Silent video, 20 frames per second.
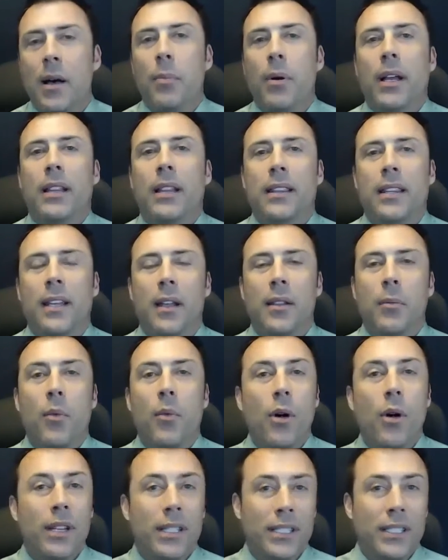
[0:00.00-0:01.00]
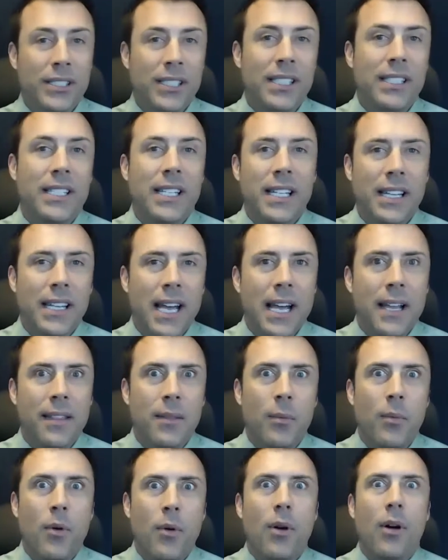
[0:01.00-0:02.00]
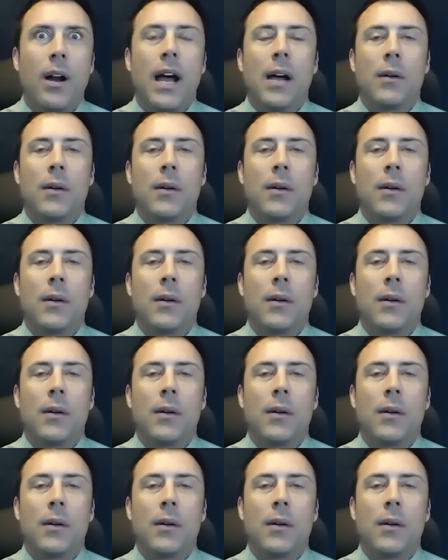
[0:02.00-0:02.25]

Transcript: But the more that she did that, the more